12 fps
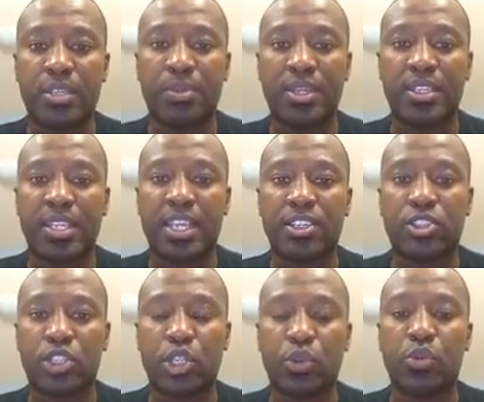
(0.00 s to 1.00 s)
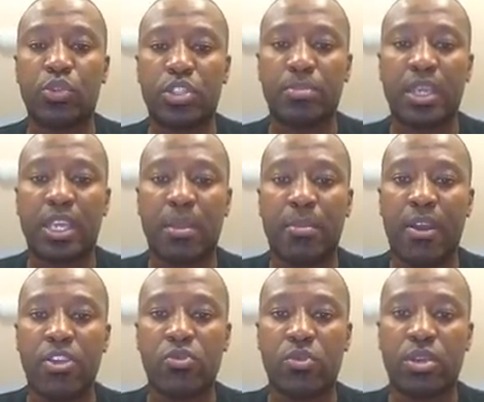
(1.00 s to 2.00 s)
but it takes two to make a
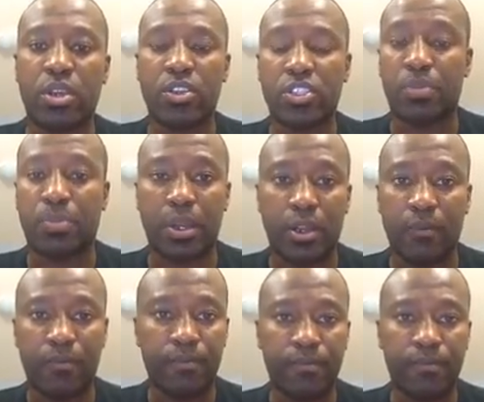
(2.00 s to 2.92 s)
marriage work. Spot on.